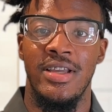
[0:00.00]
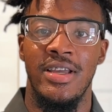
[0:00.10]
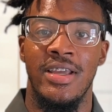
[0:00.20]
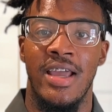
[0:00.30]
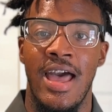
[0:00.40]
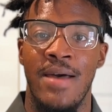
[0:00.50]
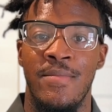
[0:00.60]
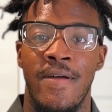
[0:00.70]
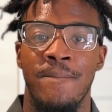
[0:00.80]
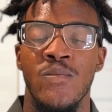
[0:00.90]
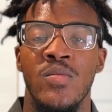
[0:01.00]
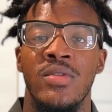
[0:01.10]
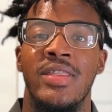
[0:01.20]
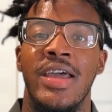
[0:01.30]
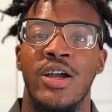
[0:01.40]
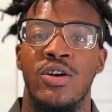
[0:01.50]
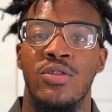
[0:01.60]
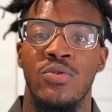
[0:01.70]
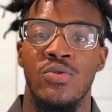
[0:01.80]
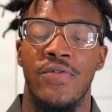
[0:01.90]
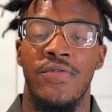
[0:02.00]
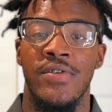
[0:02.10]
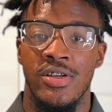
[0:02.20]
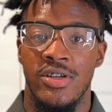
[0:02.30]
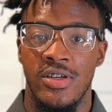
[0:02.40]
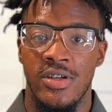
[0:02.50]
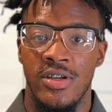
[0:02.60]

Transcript: eating habit, they include fish.